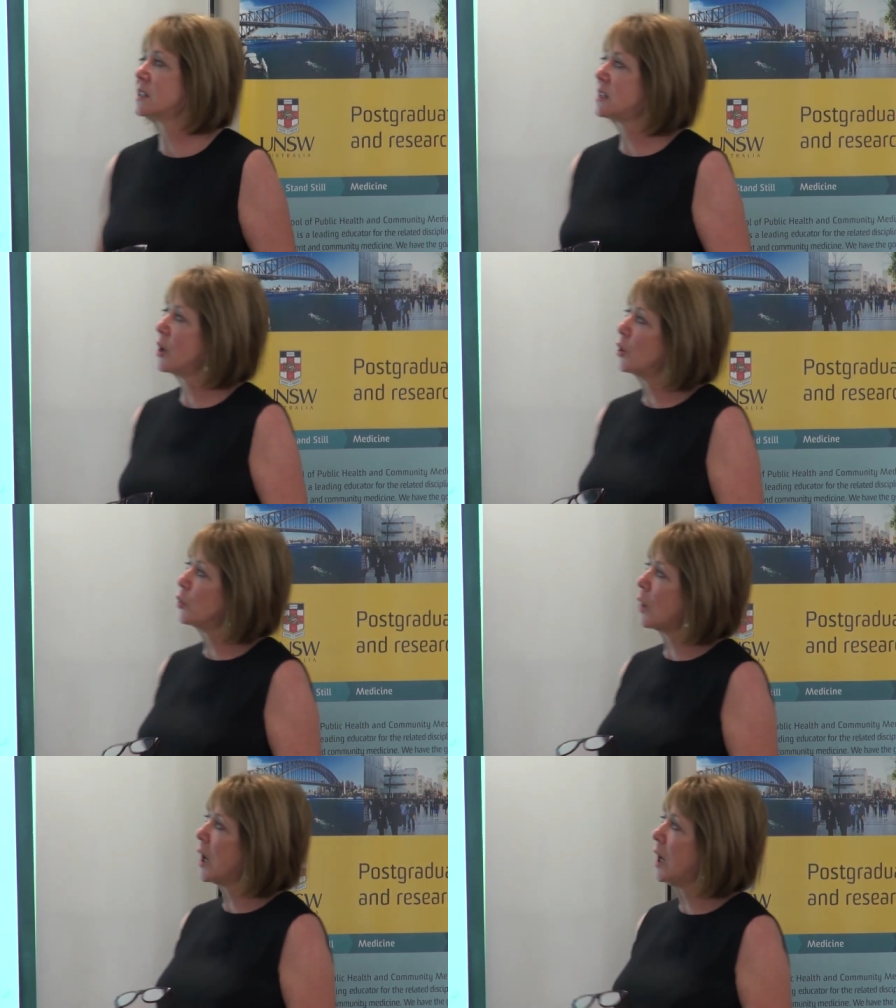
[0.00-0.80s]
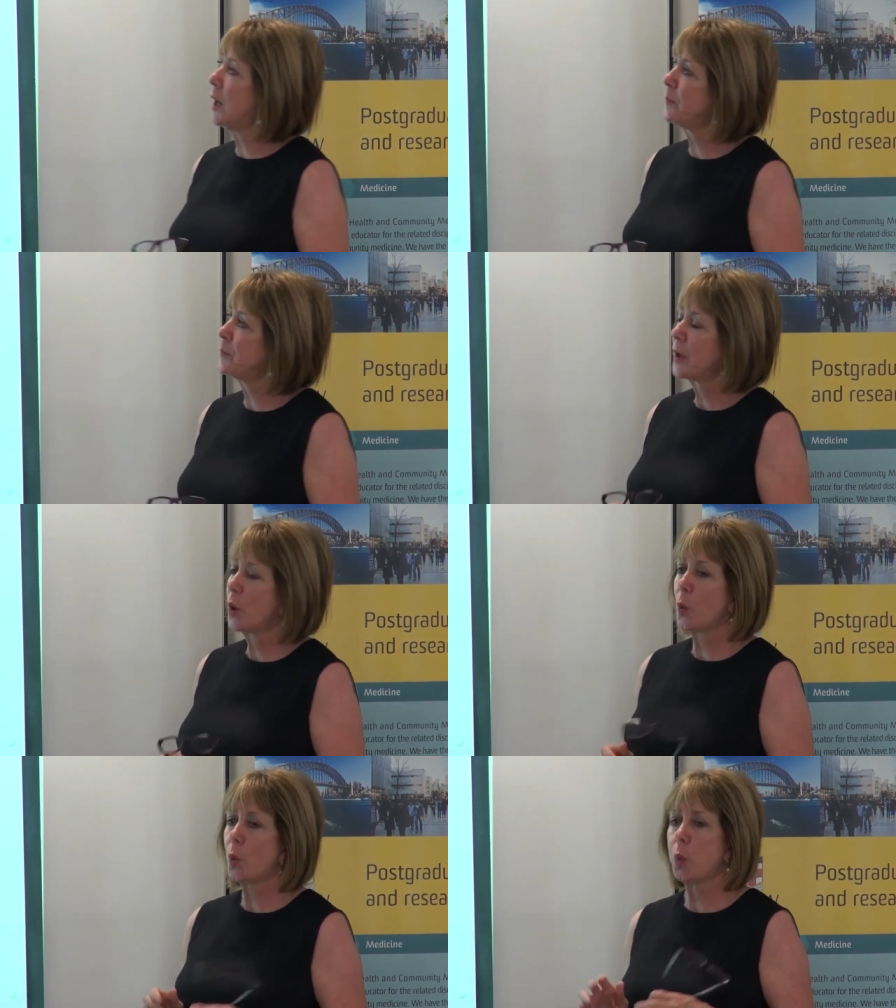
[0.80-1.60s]
So. Um,
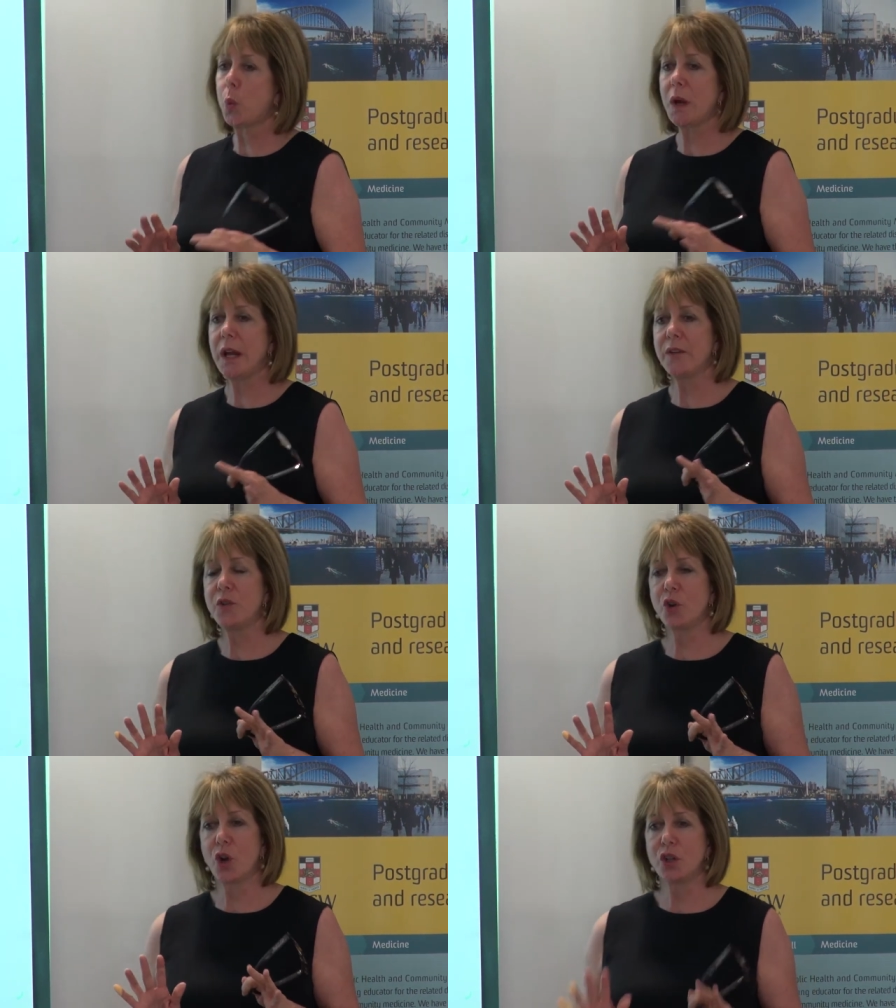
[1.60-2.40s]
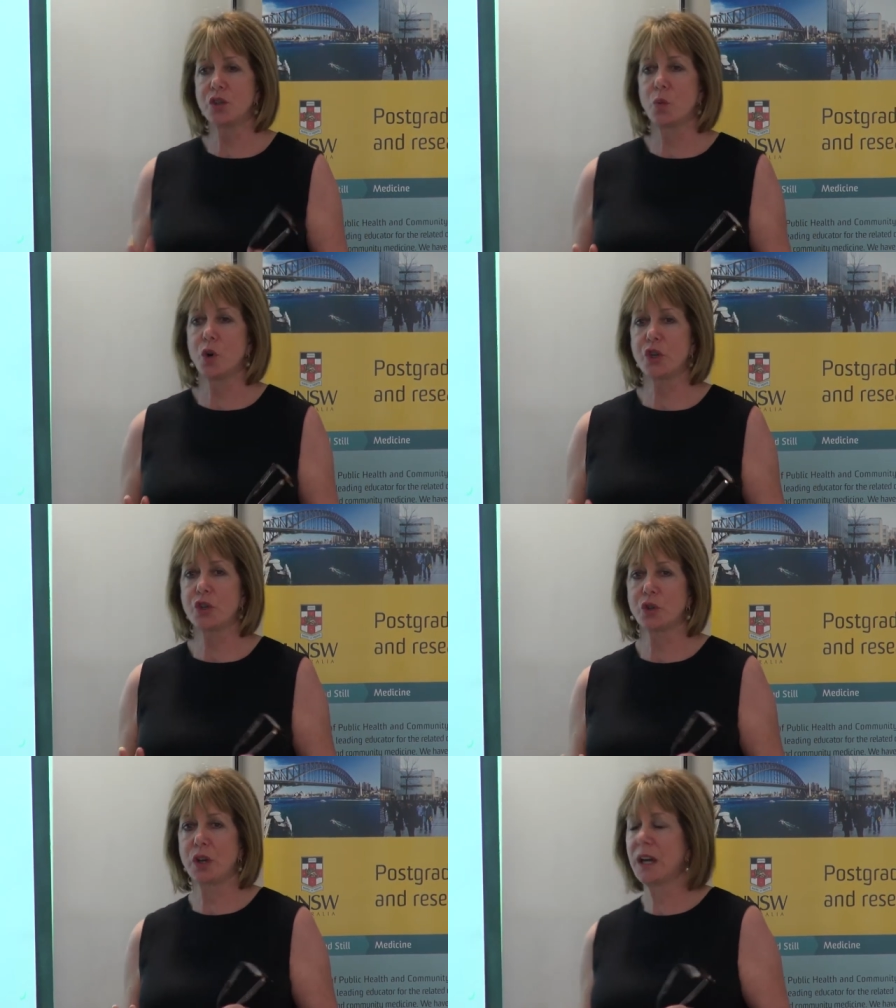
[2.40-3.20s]
if you're going to wash
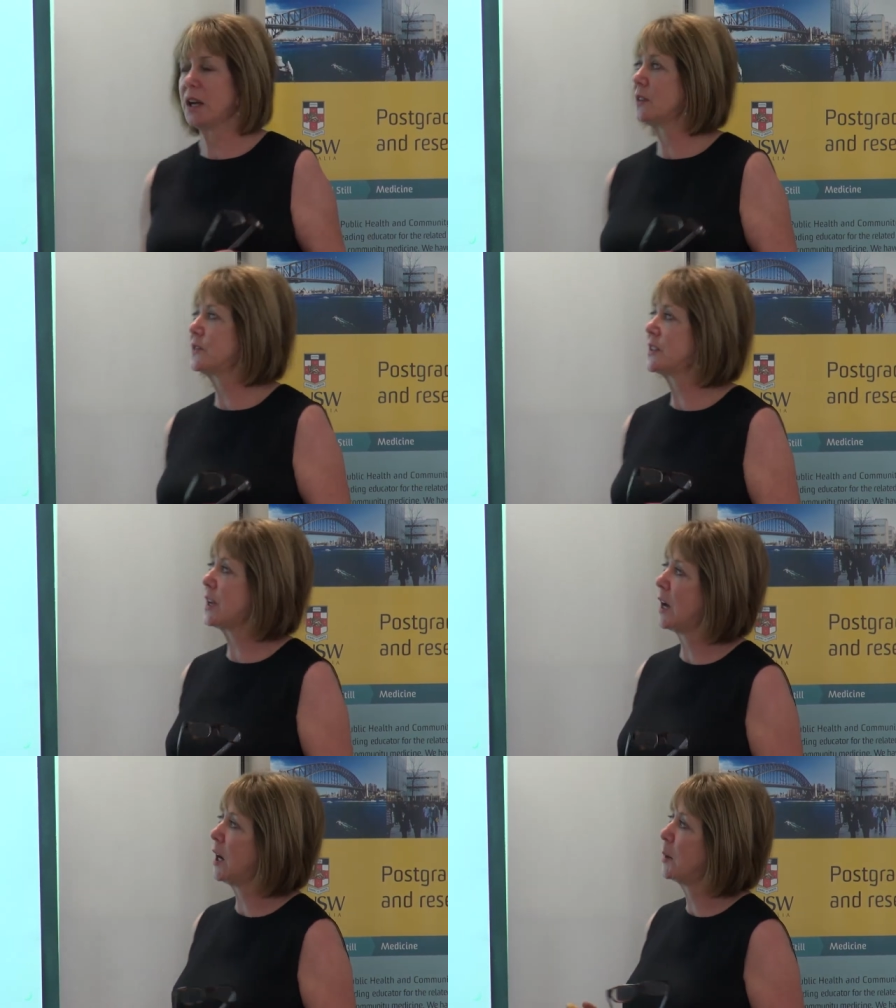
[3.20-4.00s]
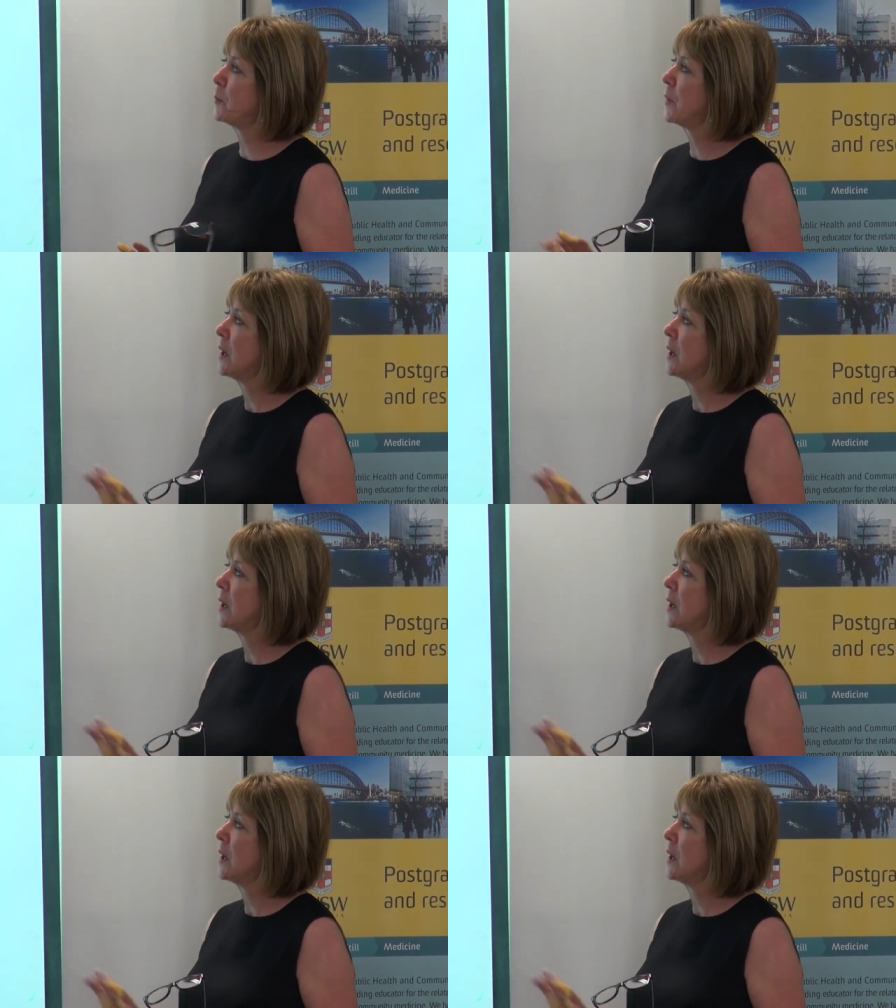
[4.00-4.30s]
your gloves, um,